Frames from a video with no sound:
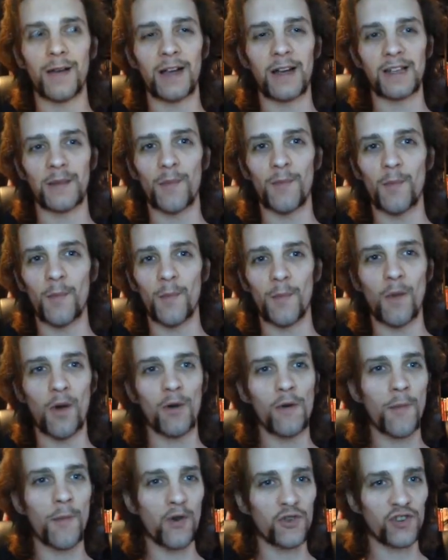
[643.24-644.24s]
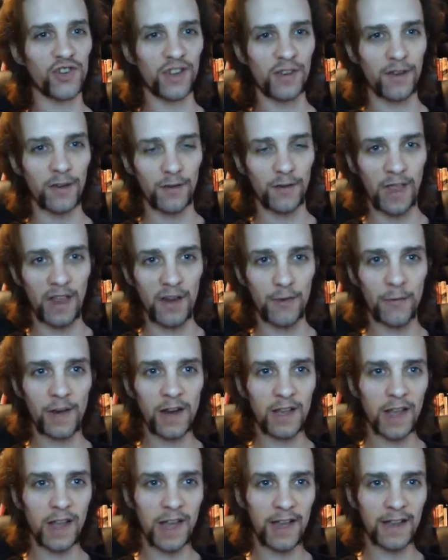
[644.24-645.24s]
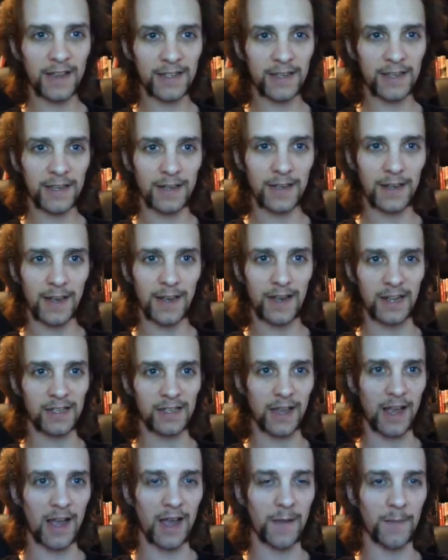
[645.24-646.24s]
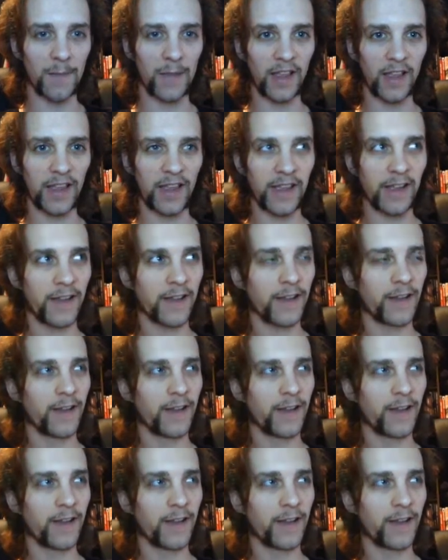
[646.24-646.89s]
has a more emotion than you realise as Billy.